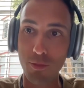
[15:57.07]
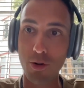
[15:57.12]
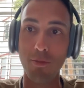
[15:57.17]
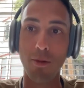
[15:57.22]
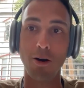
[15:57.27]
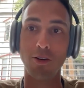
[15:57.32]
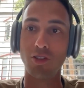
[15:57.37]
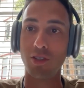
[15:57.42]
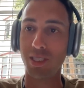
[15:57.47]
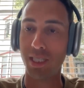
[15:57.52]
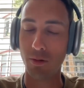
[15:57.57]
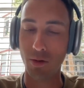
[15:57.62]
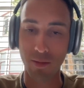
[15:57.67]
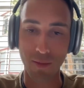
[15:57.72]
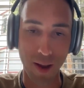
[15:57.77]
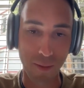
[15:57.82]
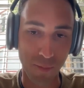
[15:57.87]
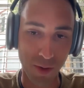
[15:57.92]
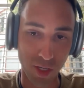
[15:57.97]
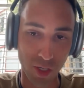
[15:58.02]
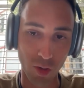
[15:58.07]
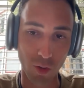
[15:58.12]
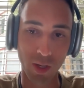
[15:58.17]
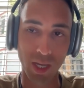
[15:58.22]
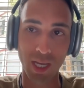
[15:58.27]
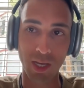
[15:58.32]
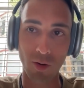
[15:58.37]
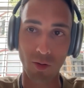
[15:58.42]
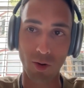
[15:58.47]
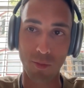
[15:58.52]
promotions that we might be
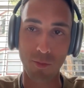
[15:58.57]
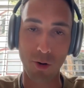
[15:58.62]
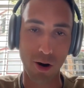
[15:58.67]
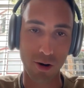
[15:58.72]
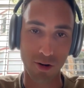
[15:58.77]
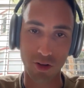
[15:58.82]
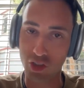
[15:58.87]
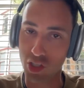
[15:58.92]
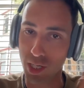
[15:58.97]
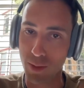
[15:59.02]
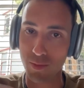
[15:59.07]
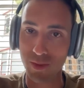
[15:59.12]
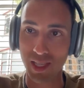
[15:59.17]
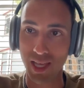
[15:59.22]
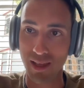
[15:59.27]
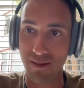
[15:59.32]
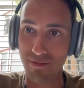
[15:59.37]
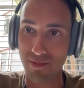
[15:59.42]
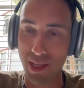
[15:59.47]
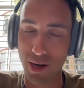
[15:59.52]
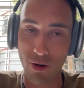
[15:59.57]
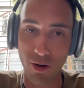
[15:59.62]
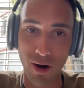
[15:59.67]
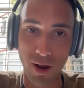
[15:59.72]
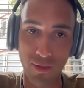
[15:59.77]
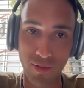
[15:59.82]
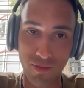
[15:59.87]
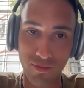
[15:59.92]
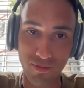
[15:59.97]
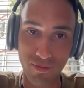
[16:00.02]
doing or partnerships that
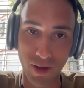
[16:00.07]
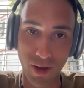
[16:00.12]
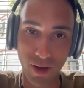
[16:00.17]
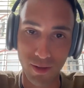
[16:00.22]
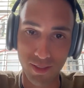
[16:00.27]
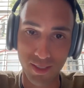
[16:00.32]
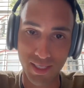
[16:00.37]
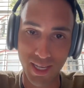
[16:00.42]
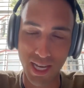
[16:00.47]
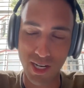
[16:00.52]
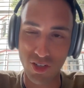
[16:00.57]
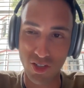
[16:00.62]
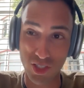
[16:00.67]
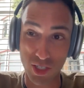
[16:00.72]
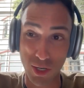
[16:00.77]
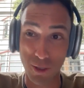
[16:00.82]
are on stage.